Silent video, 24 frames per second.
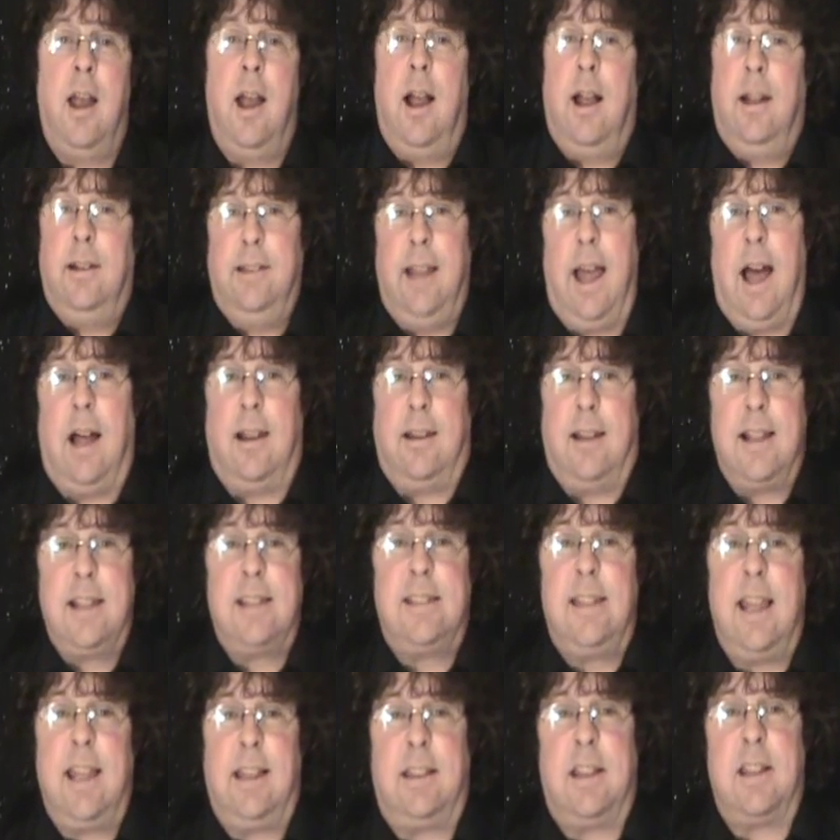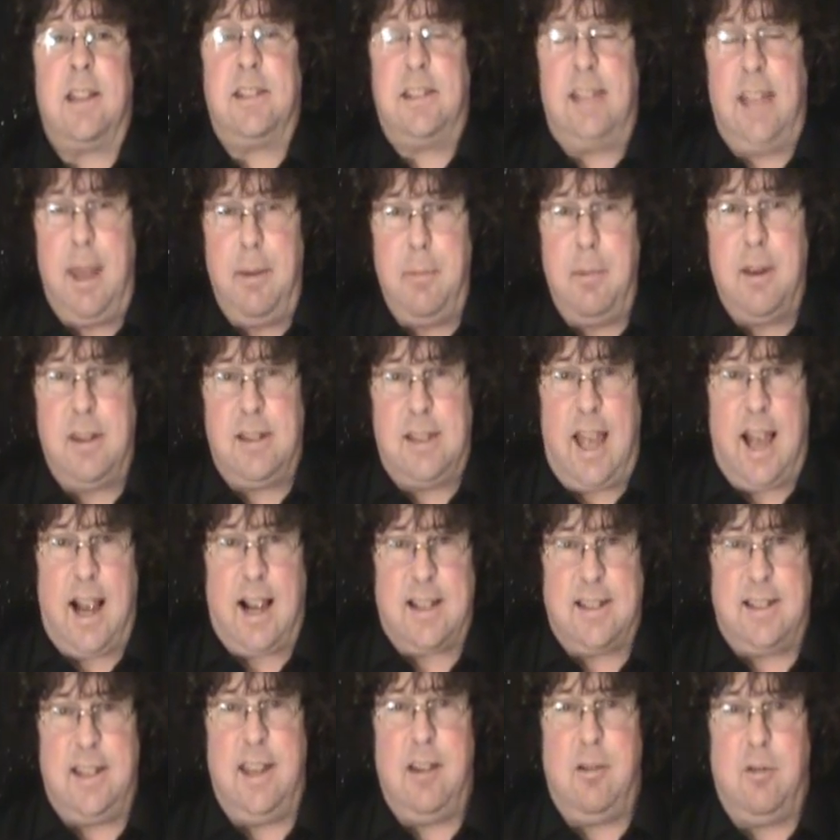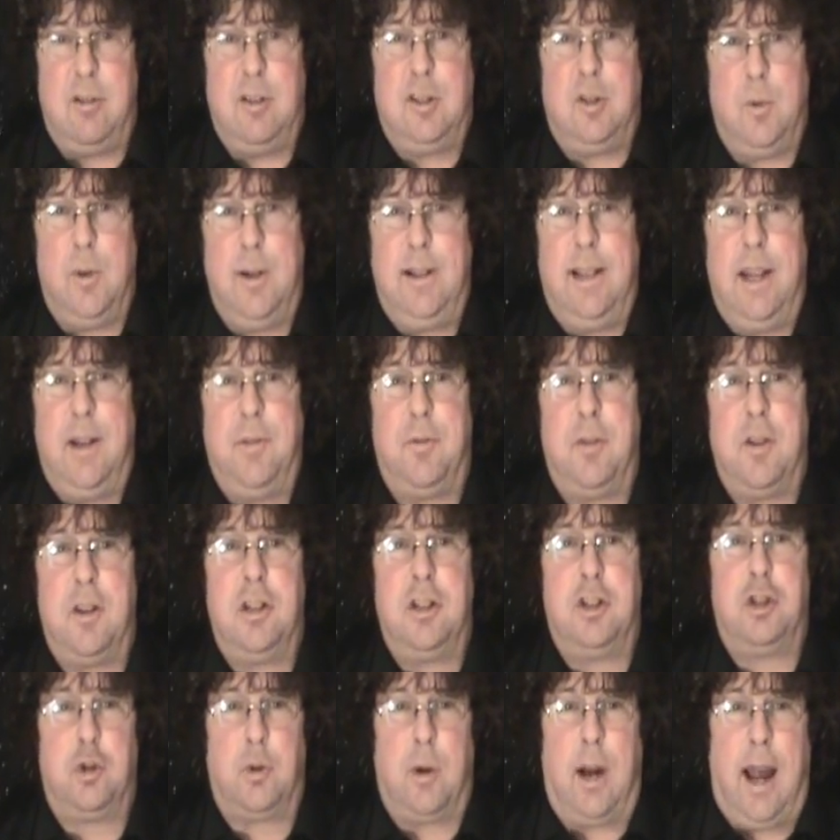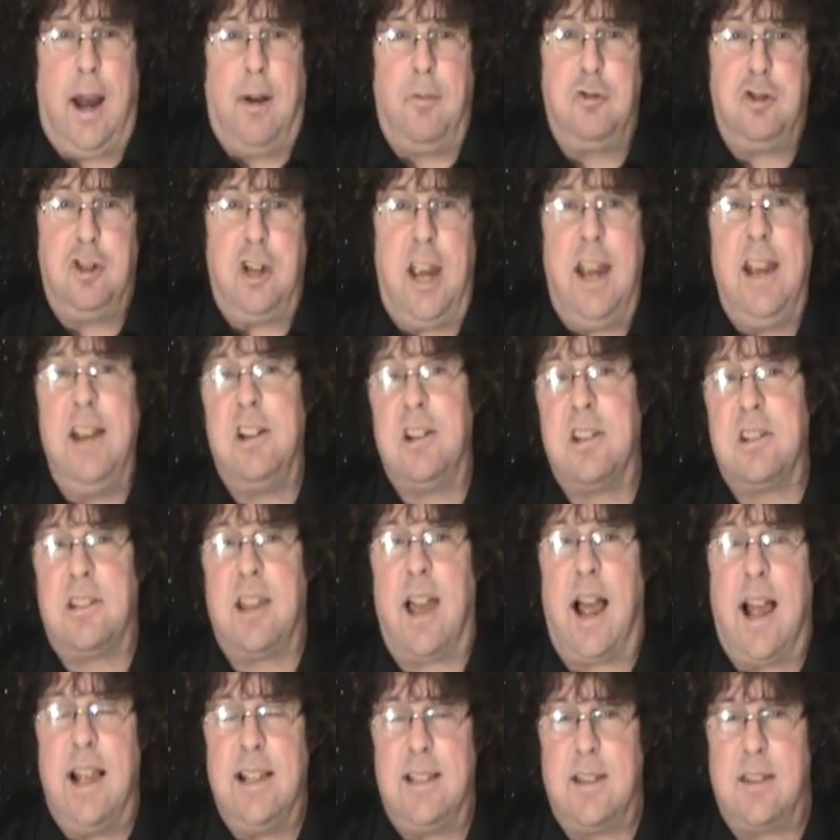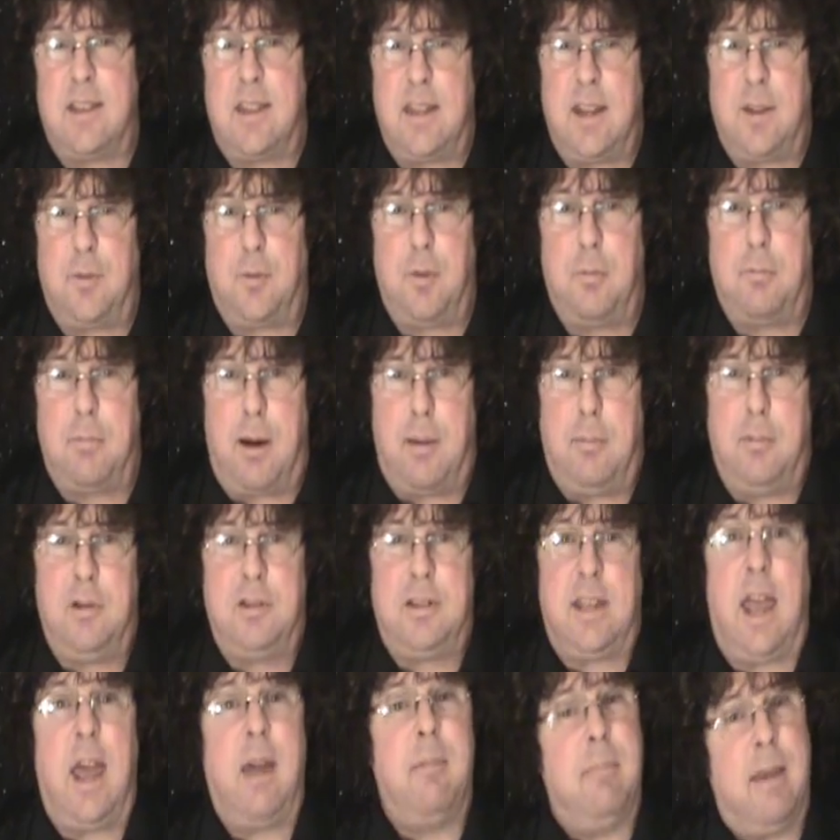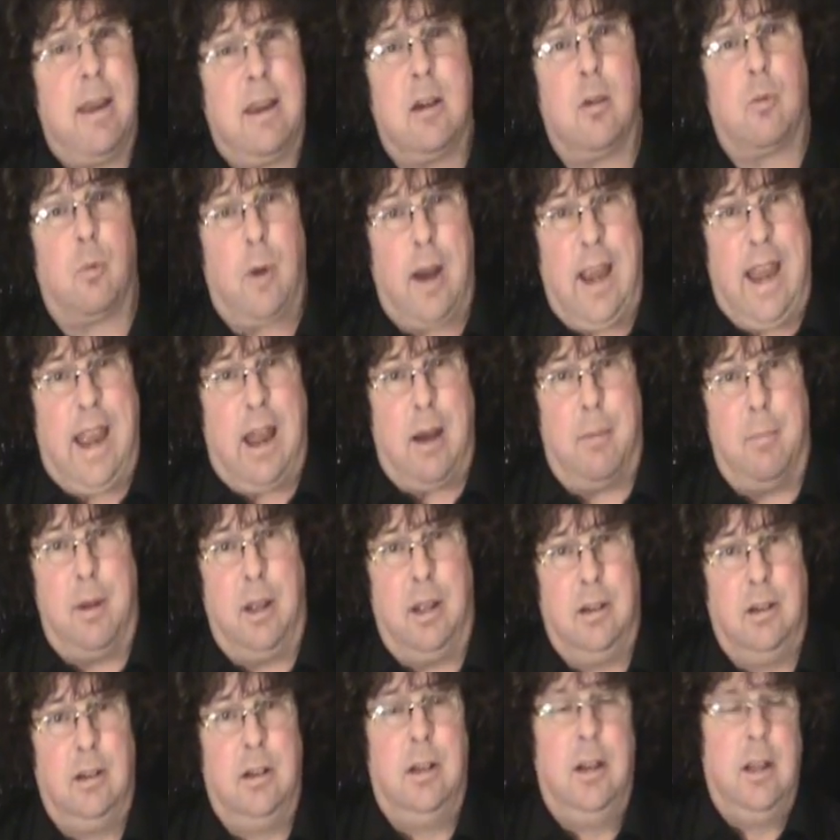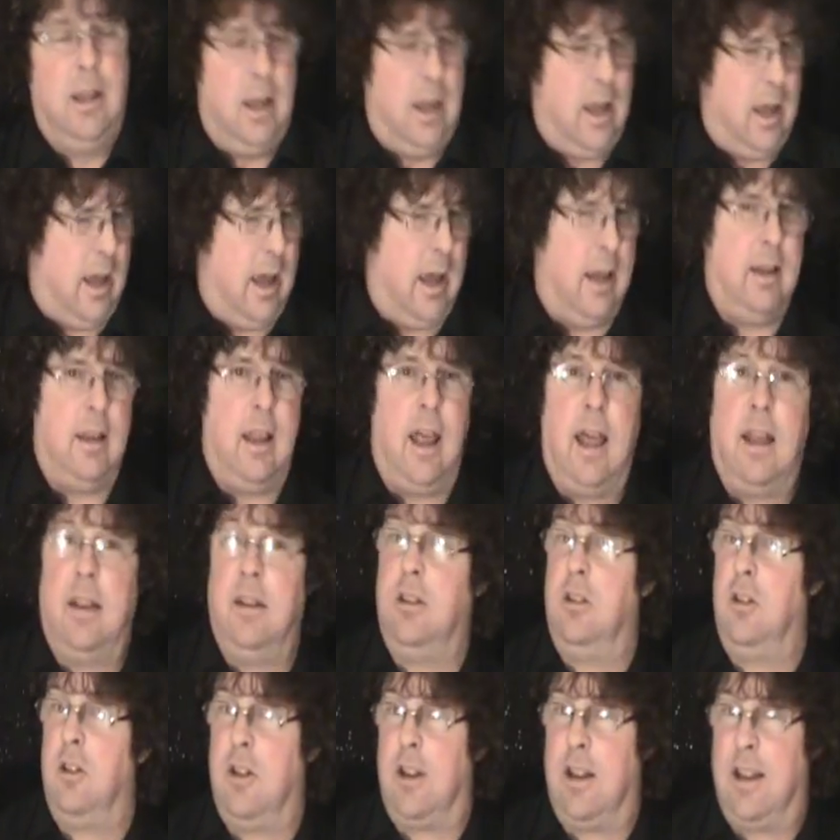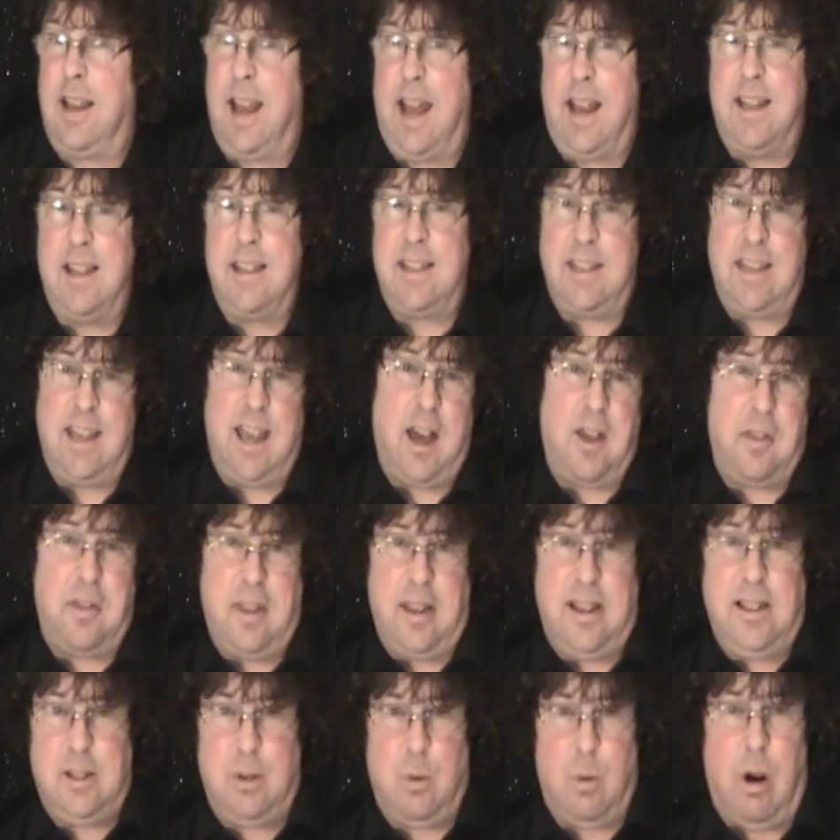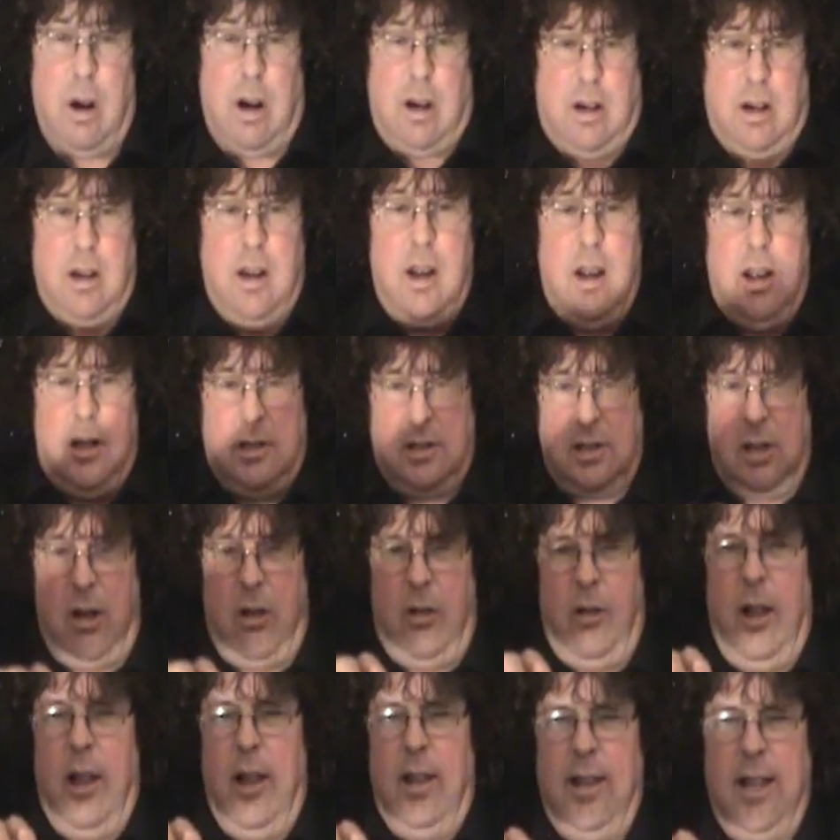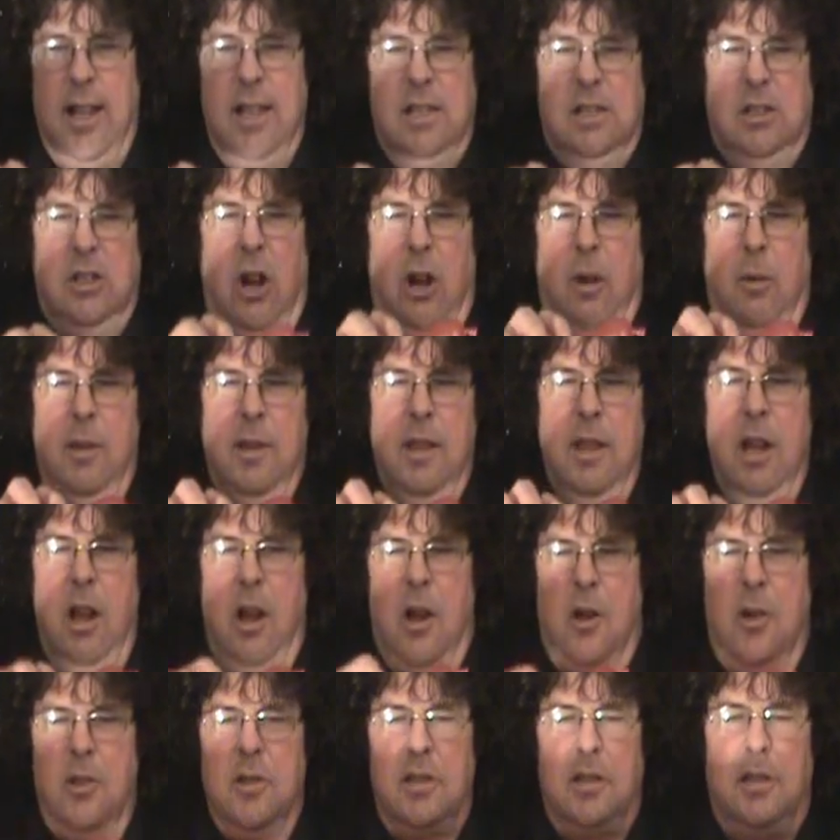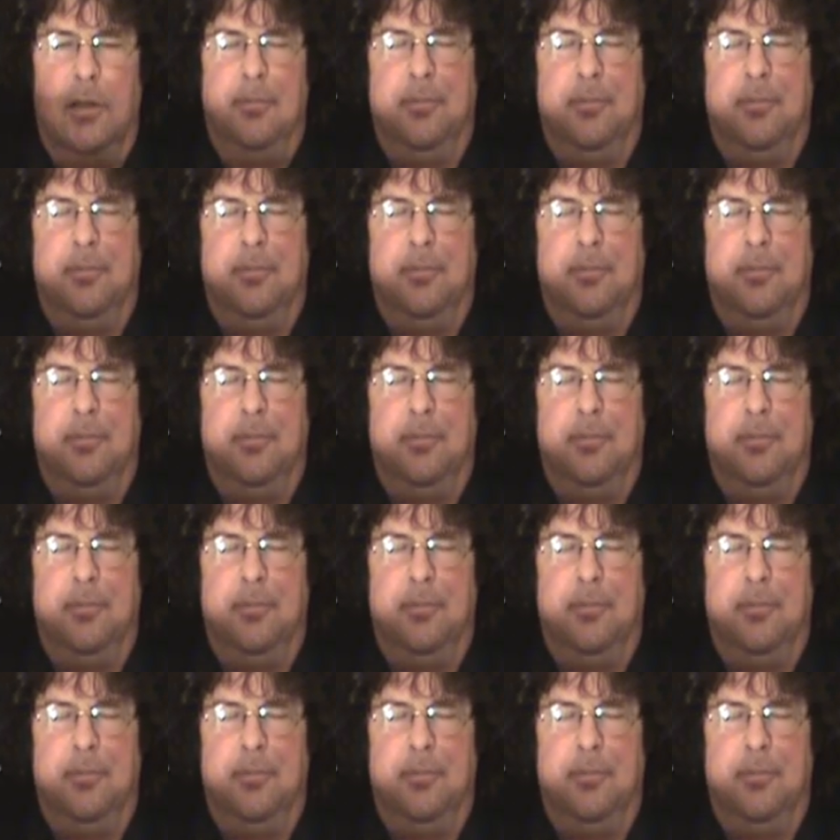Now, let's take the same exact sequence we did for the giraffe, change the size of the different bubbles, and make a ram. And you can kind of see how things work. So, let's start with the nose.